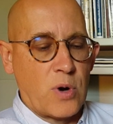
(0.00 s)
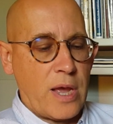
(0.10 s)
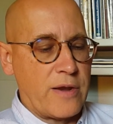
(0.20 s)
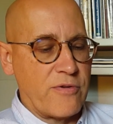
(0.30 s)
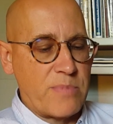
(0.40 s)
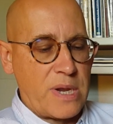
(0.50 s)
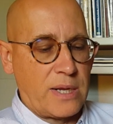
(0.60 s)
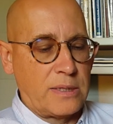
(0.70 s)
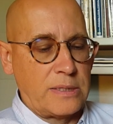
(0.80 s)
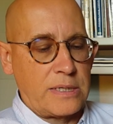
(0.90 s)
variety of
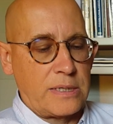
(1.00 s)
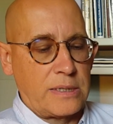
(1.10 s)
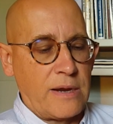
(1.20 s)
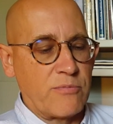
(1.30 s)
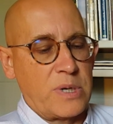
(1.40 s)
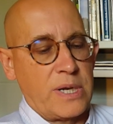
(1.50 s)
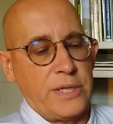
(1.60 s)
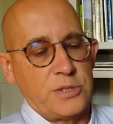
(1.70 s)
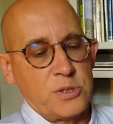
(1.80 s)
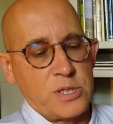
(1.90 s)
medical and government
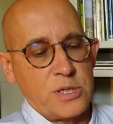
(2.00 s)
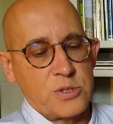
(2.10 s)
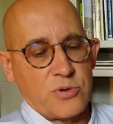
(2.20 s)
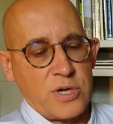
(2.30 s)
agencies,